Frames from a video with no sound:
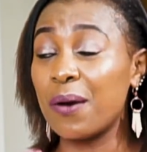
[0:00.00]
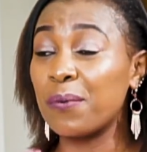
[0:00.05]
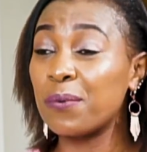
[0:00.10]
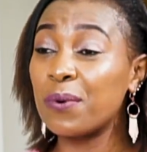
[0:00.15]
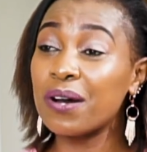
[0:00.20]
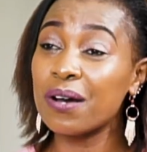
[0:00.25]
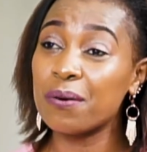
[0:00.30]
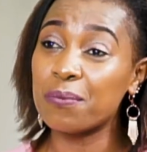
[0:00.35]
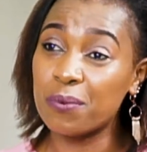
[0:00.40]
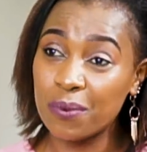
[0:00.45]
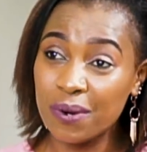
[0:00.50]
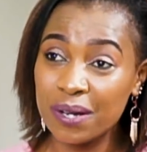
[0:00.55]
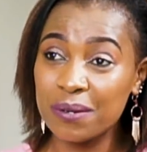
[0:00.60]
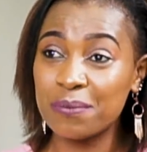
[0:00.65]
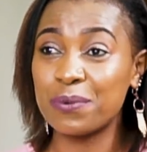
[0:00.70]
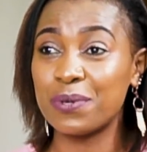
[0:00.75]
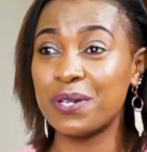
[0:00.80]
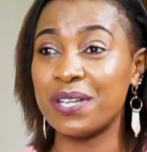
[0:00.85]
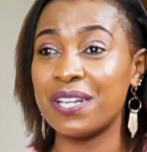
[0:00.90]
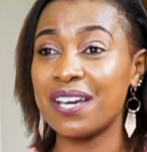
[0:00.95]
woke up one
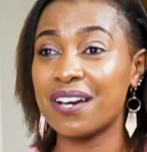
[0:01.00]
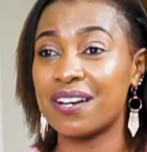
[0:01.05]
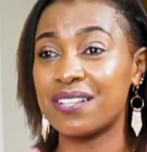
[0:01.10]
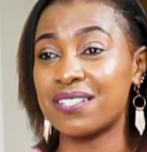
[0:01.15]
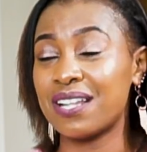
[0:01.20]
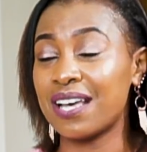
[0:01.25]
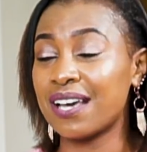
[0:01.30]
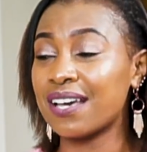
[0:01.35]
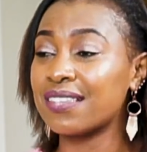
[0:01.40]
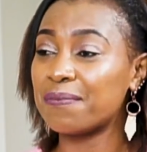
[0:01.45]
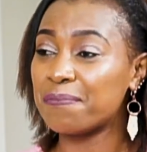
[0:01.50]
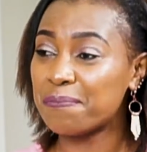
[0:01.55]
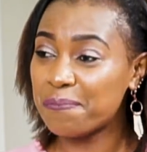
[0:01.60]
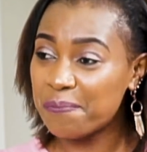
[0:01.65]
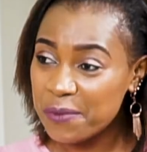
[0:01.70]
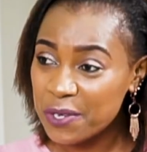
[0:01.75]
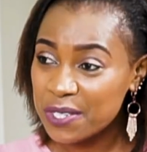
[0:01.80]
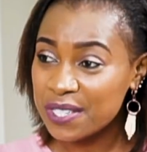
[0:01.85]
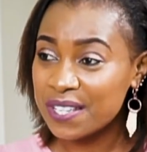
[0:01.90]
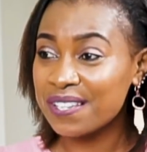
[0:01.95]
morning, I was like,
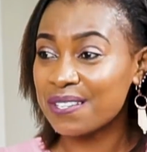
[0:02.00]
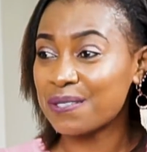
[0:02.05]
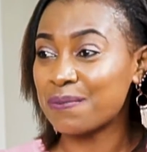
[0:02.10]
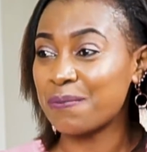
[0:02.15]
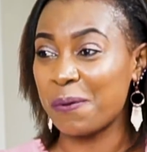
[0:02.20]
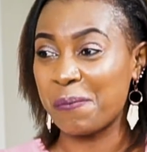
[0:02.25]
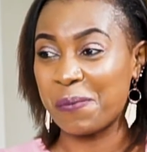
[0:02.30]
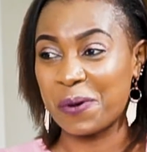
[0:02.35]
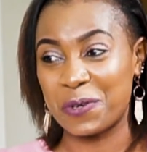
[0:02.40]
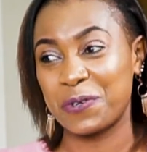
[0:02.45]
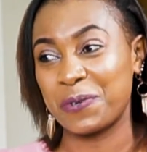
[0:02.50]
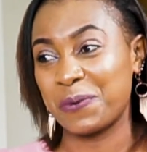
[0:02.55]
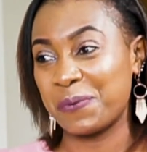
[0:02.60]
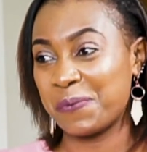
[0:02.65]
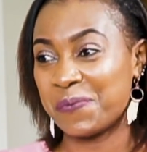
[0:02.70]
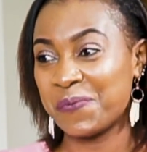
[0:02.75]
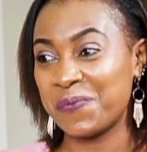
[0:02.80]
music is my passion.